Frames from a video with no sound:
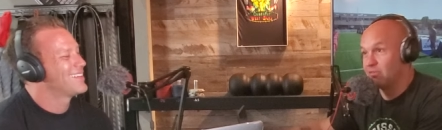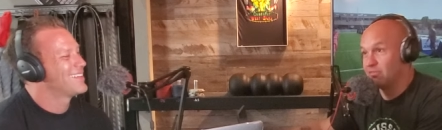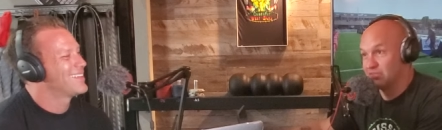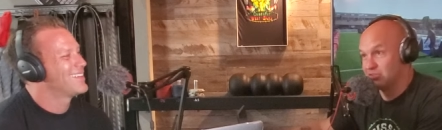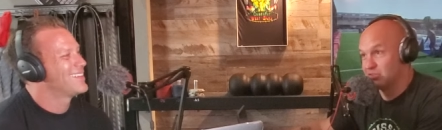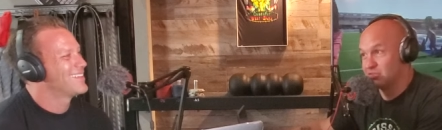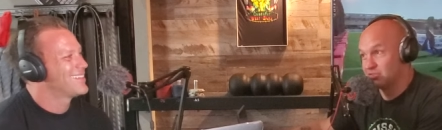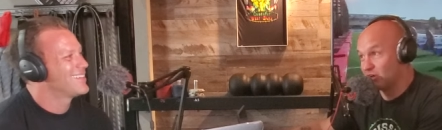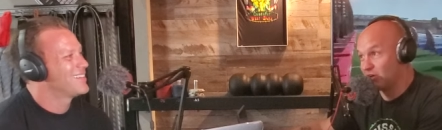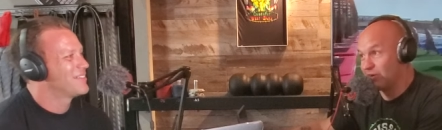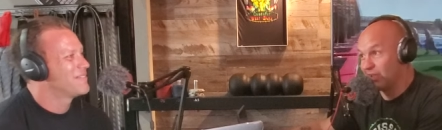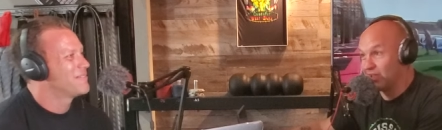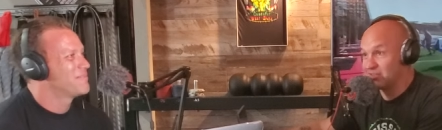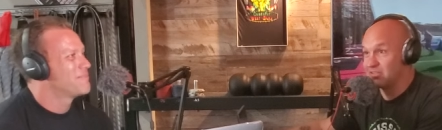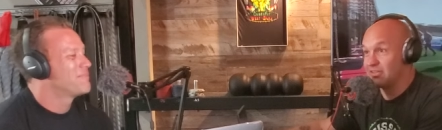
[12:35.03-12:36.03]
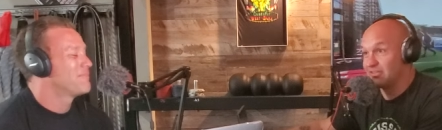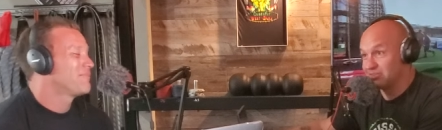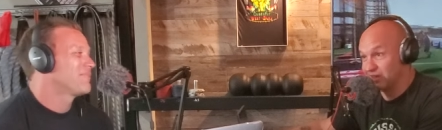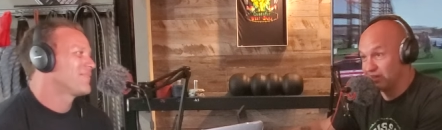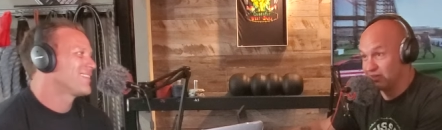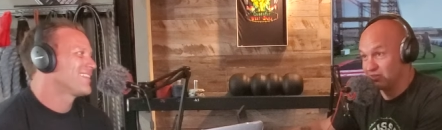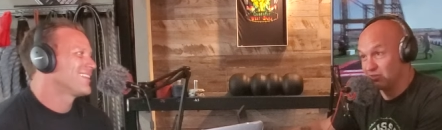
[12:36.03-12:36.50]
Speaker 1: of his sorry ass, and
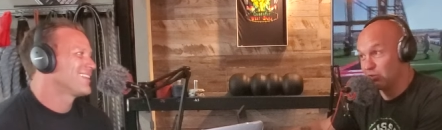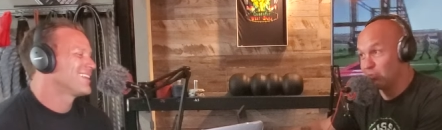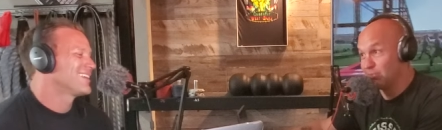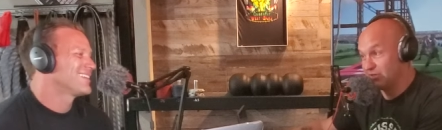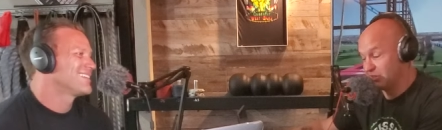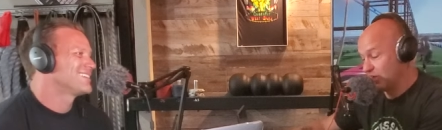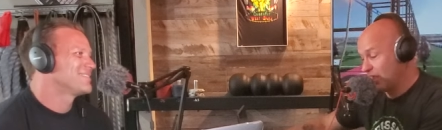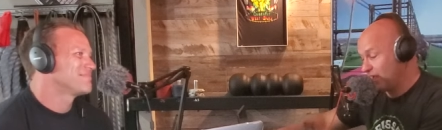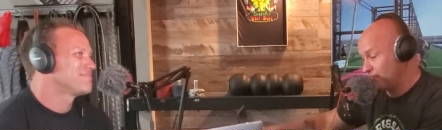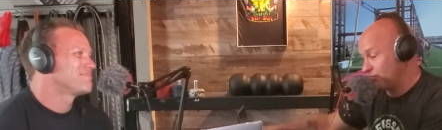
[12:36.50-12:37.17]
he'd take his little bitch hat